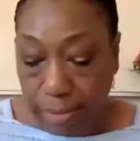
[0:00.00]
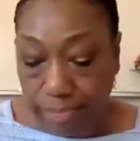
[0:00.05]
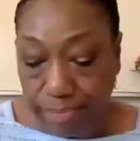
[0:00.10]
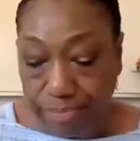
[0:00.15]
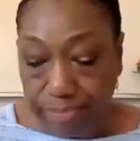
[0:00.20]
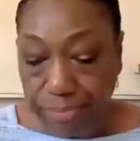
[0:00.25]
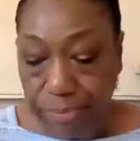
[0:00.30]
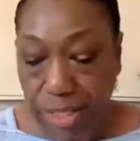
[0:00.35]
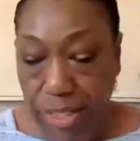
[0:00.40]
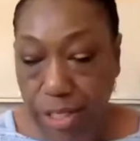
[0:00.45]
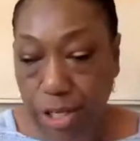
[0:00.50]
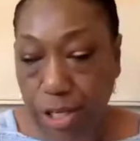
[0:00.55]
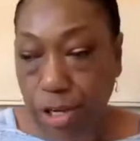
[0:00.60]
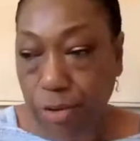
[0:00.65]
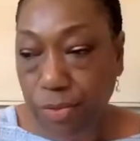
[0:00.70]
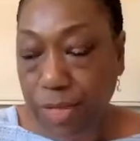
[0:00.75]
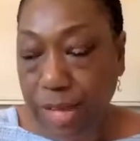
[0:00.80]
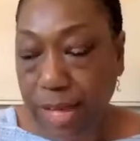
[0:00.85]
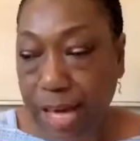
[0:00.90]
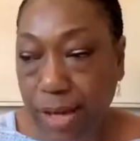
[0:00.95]

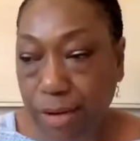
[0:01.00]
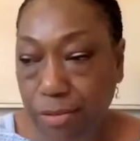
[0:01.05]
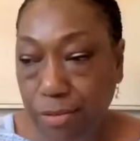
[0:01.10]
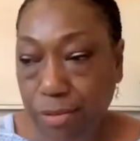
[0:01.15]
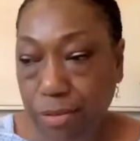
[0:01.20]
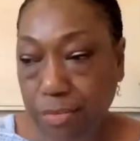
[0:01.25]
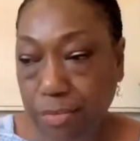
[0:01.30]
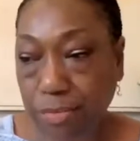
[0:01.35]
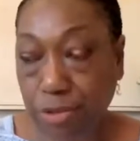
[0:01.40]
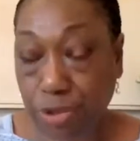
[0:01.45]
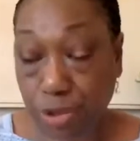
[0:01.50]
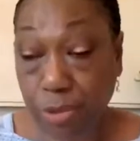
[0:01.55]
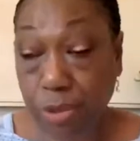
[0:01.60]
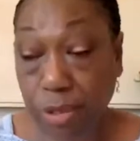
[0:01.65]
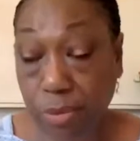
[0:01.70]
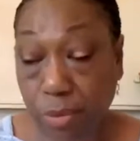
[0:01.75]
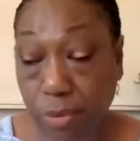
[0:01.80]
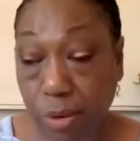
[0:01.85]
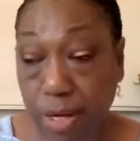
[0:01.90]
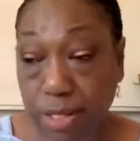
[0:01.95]
that
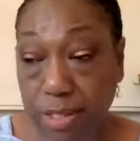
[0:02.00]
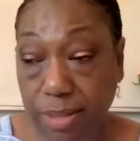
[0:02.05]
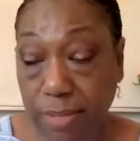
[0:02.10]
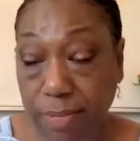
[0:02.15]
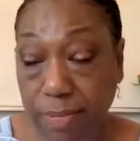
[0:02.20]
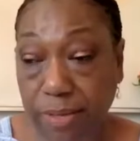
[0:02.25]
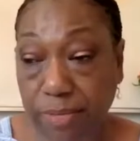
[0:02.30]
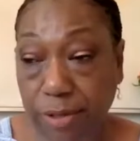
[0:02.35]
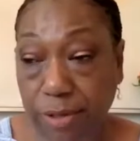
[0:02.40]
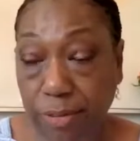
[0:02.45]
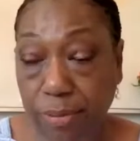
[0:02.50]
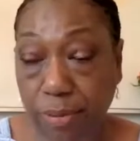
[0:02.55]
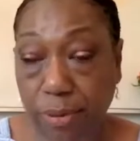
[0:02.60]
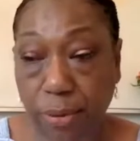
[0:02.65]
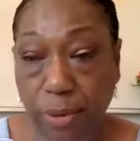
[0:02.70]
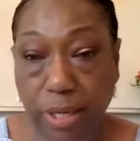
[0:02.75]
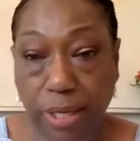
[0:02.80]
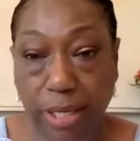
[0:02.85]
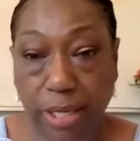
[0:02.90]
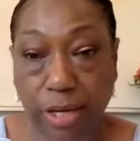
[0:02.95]
truly was a pivotal
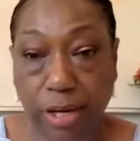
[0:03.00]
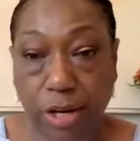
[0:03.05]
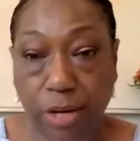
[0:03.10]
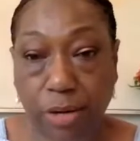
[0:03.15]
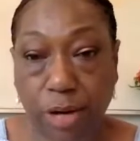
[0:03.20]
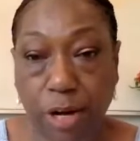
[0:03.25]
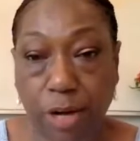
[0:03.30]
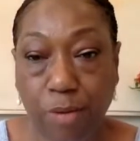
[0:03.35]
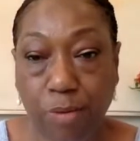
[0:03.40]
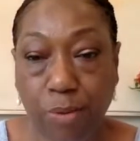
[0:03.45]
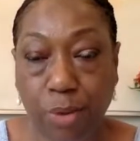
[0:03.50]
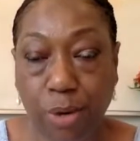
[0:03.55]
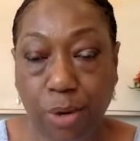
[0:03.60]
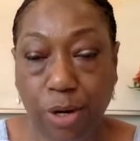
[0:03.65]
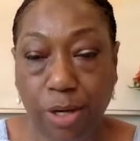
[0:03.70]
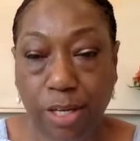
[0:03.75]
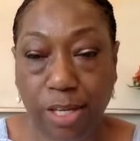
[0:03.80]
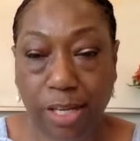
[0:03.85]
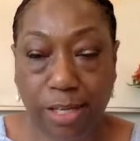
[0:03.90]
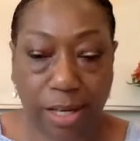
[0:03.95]
point in our
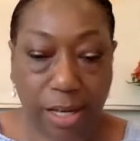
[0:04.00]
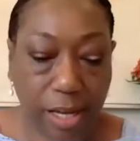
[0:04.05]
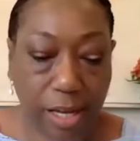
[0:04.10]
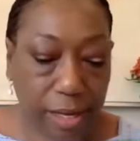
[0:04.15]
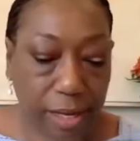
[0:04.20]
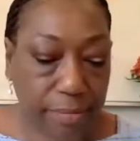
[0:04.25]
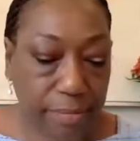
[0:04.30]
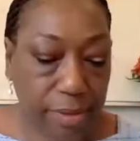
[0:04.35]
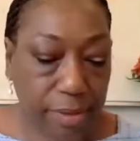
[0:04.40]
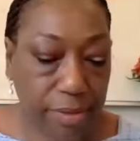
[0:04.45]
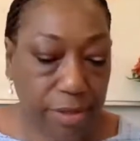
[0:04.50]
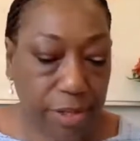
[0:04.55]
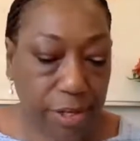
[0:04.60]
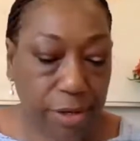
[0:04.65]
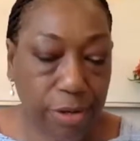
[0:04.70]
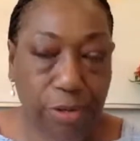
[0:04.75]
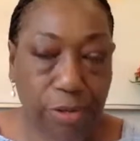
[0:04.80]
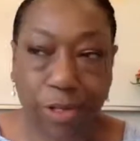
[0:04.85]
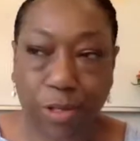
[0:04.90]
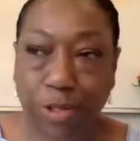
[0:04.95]
work. And
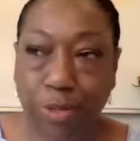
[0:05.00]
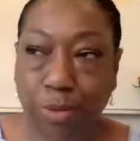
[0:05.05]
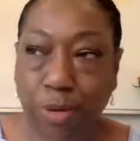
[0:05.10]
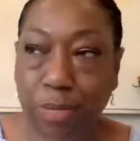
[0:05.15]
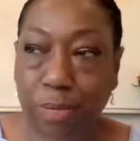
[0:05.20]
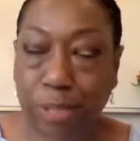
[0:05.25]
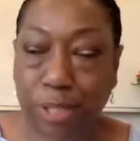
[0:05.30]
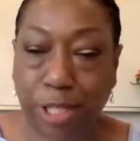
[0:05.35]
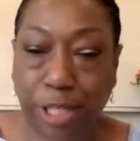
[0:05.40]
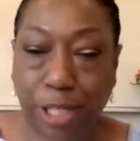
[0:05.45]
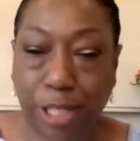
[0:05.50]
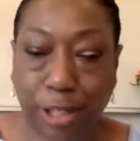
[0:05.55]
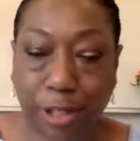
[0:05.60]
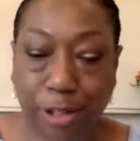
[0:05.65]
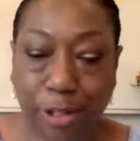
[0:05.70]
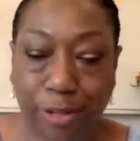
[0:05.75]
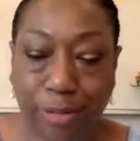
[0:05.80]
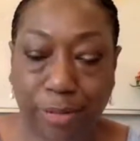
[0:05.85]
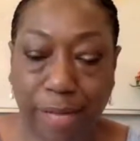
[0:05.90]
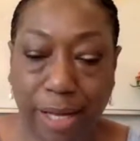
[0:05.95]
there's one
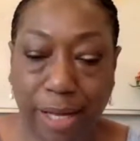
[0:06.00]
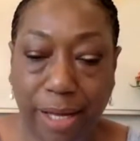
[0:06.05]
particular